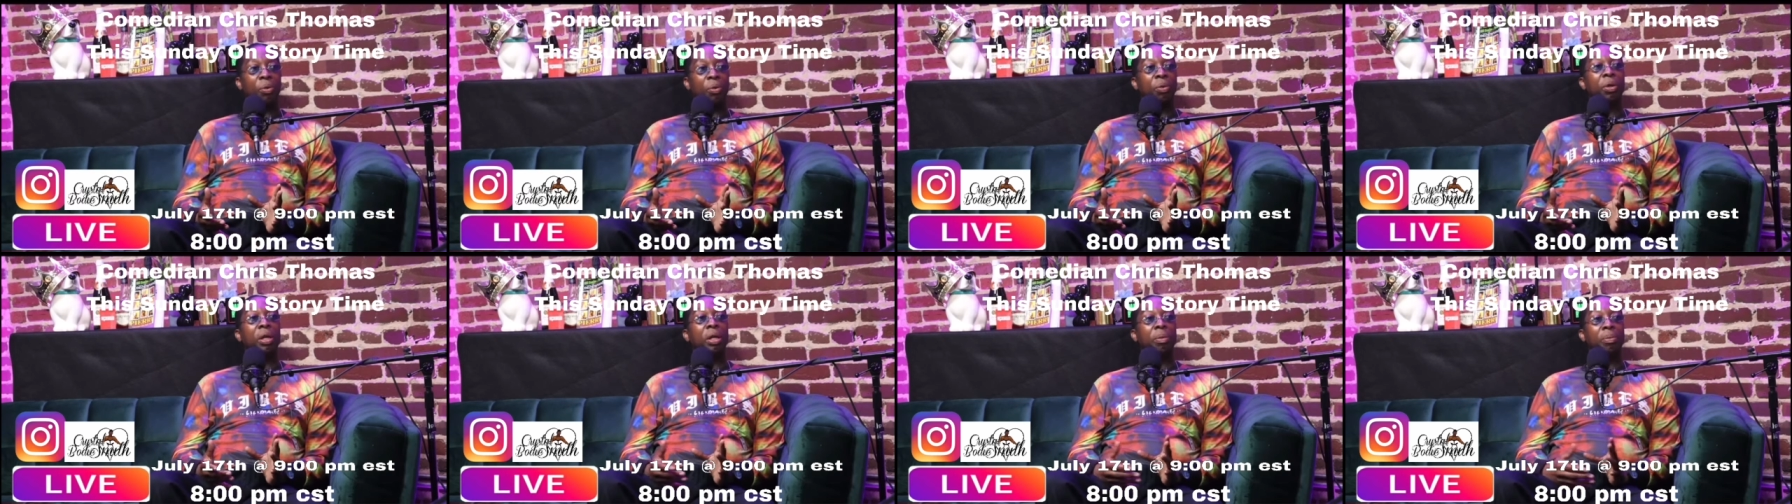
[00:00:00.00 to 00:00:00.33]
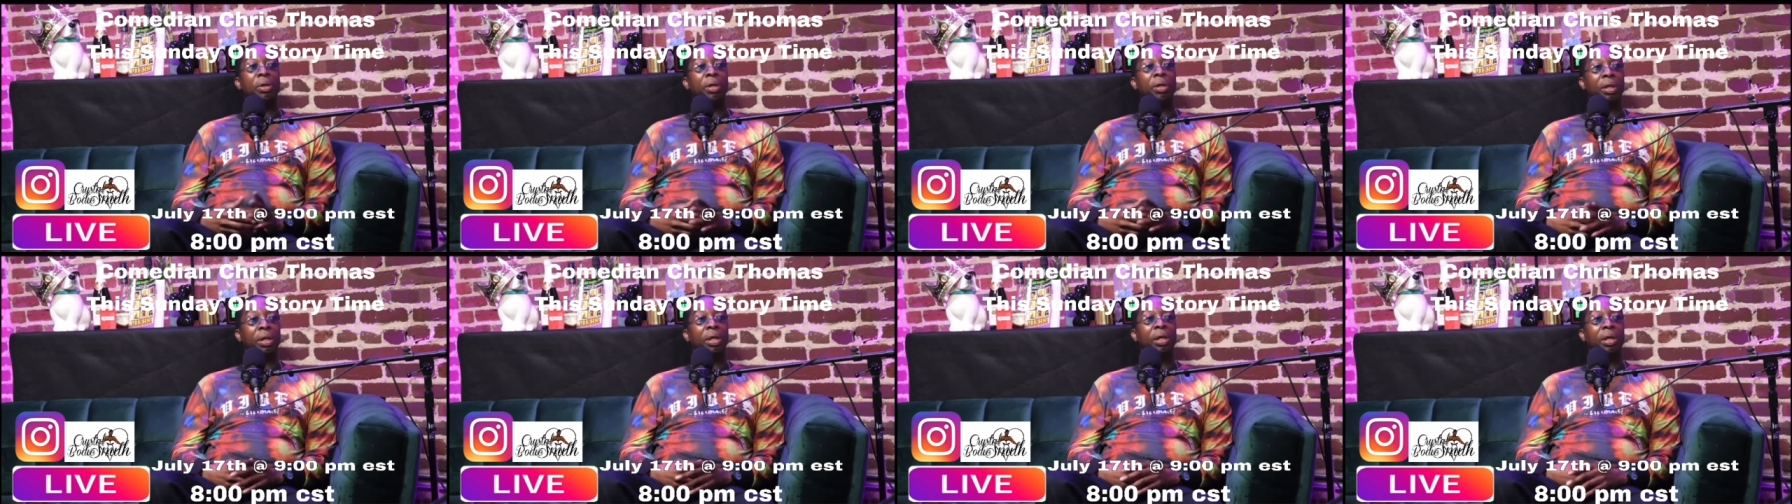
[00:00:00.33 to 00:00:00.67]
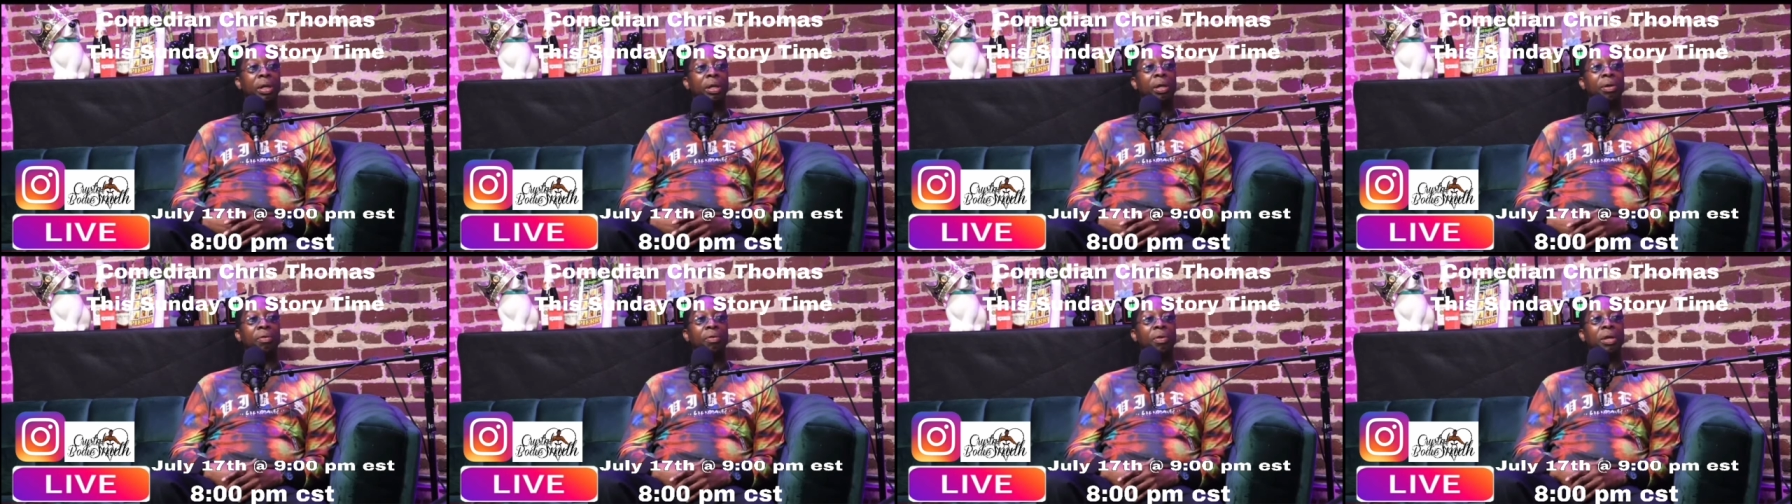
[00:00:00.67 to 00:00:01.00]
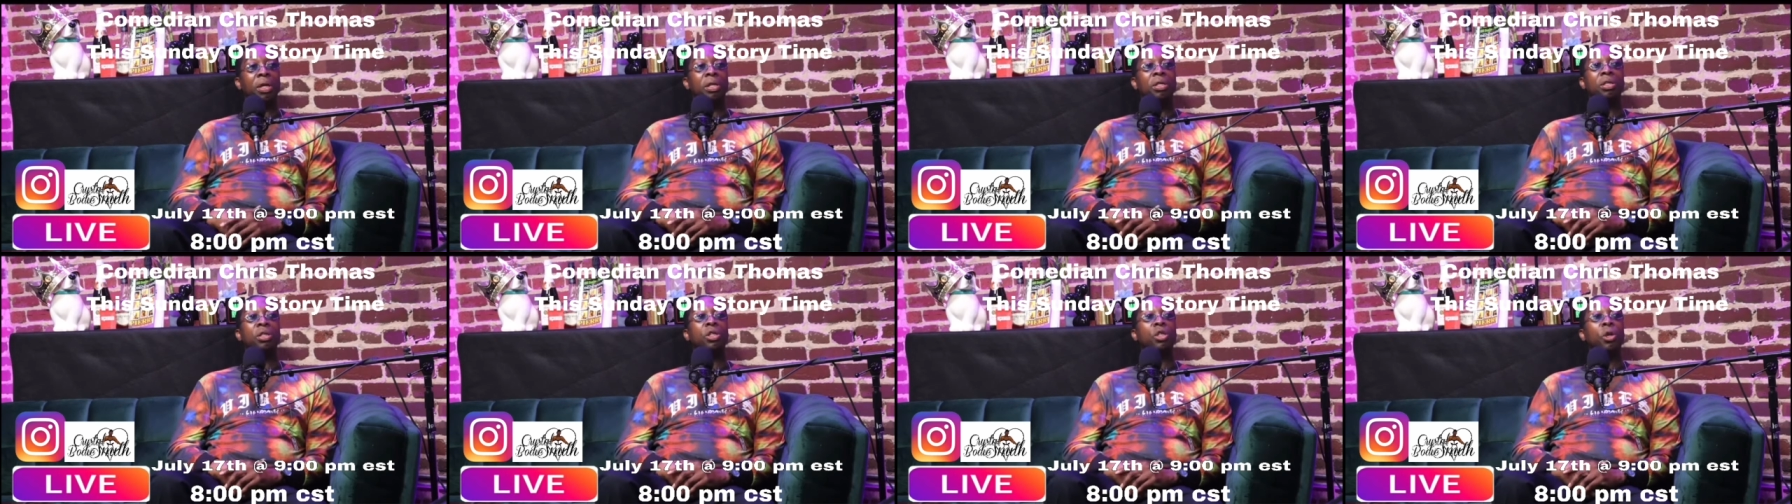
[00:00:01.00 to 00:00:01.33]
I really believe right,
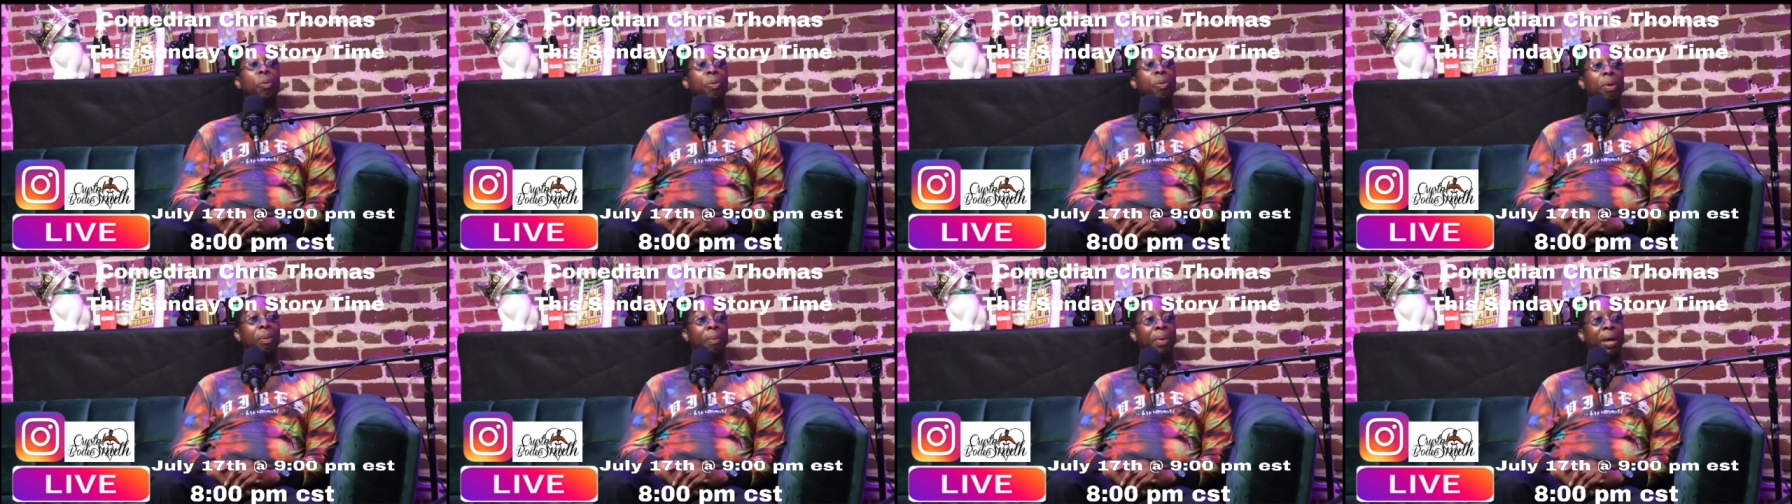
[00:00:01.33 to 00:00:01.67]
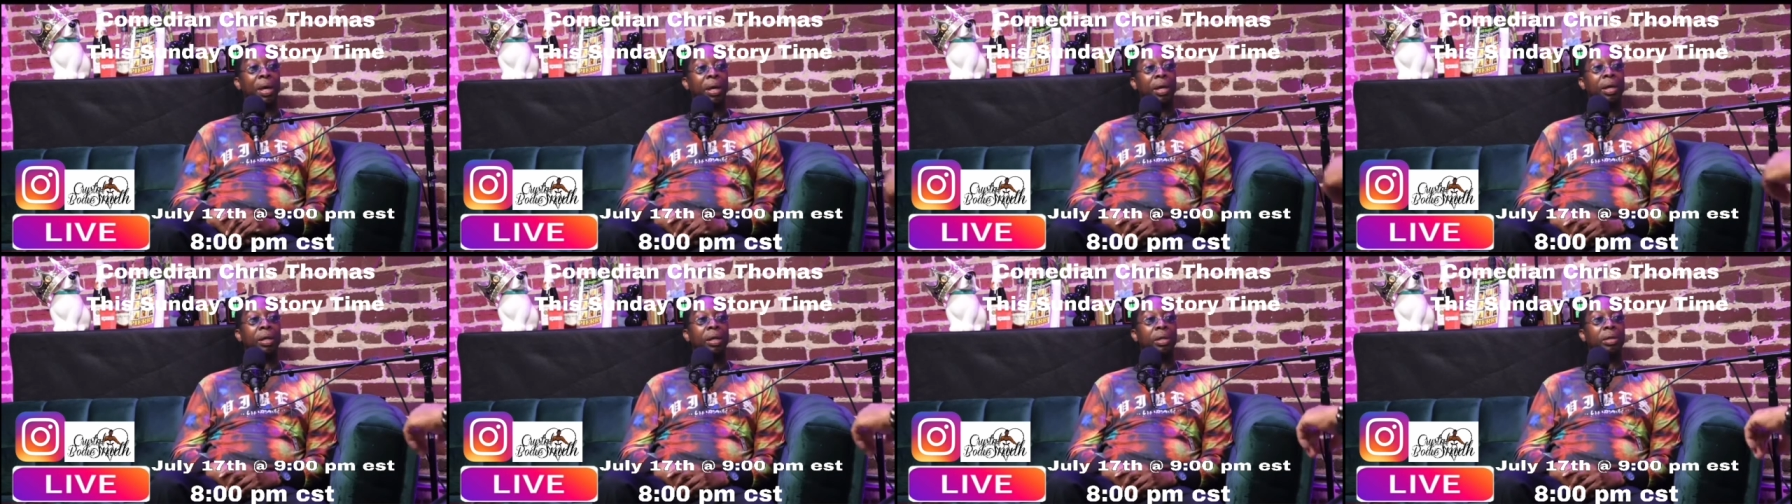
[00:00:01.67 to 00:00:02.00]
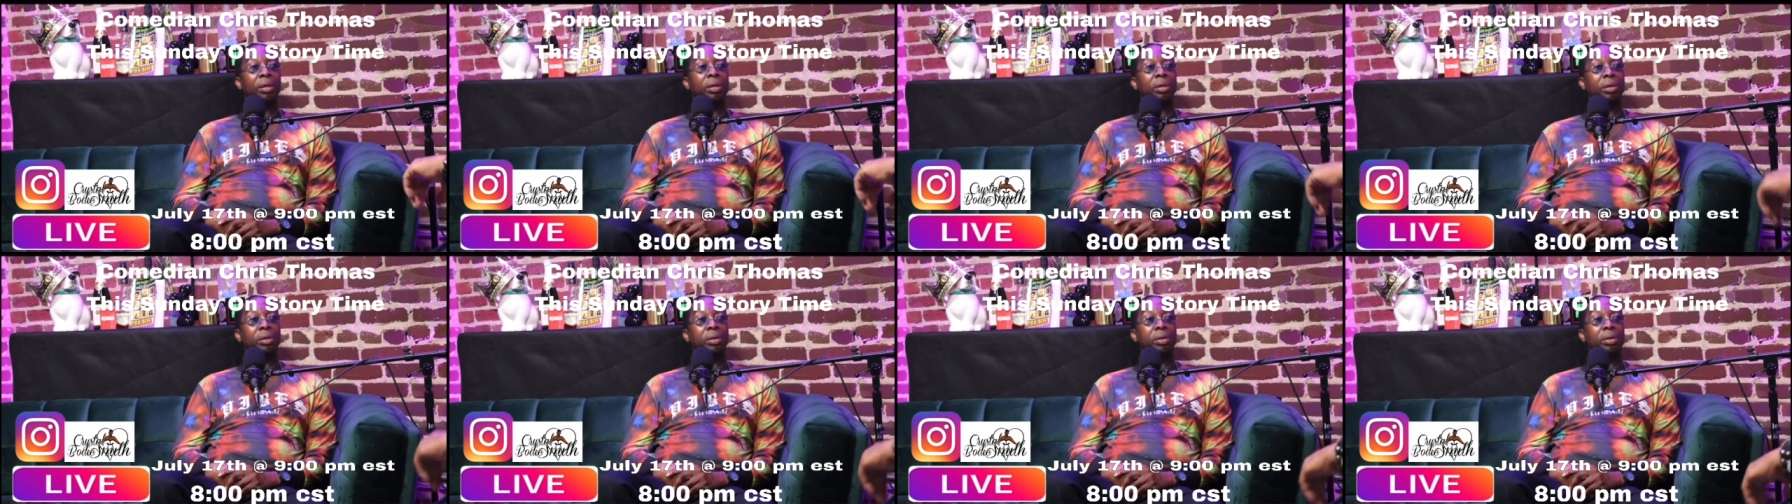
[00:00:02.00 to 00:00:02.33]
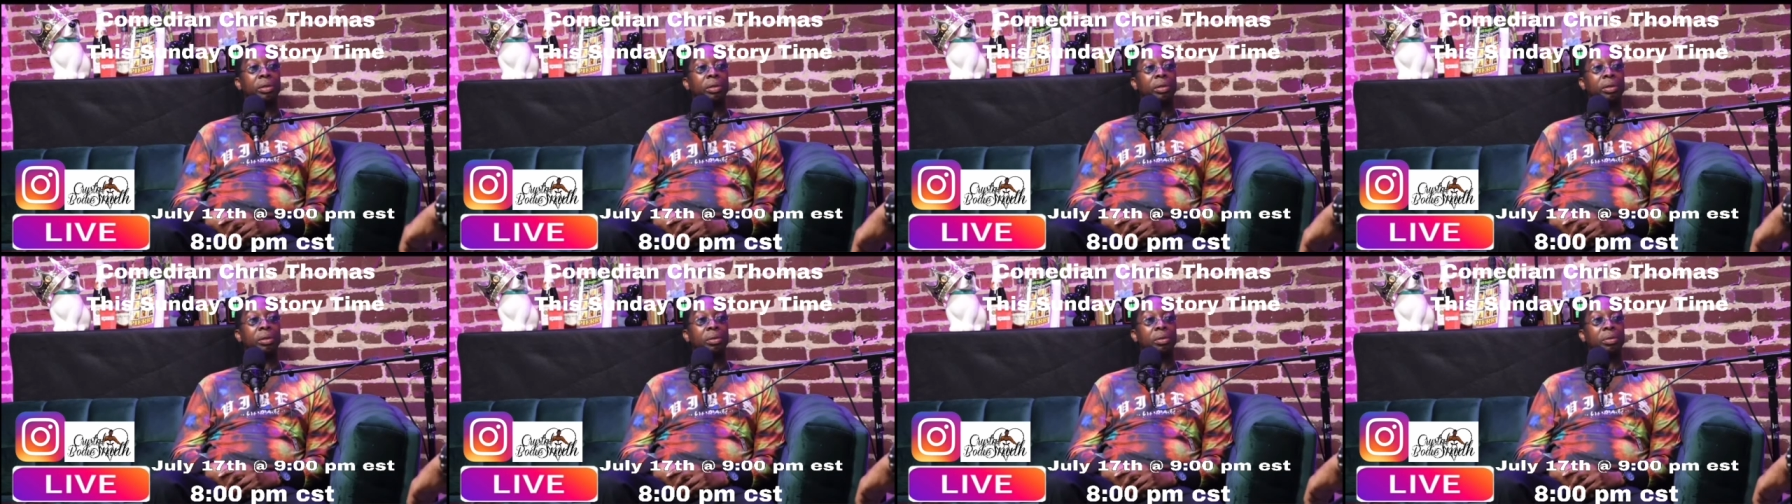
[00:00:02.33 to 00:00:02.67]
right, in right. Superman.
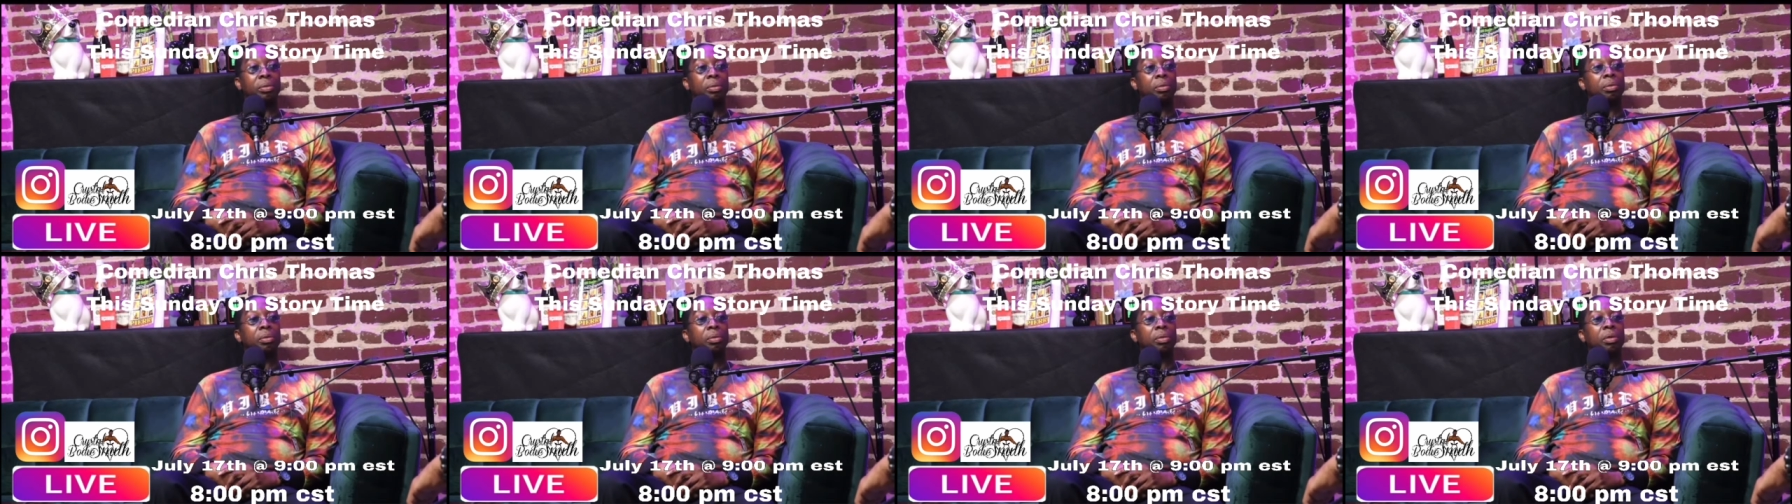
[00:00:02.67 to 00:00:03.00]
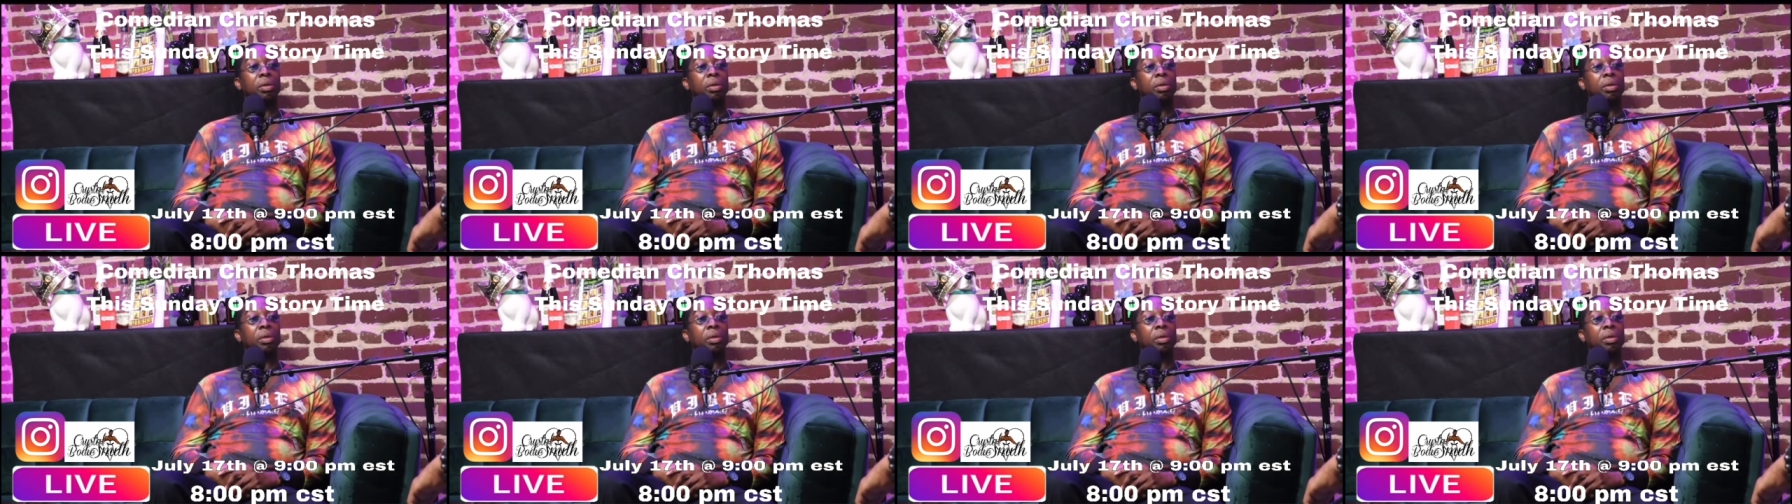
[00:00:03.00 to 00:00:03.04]
What?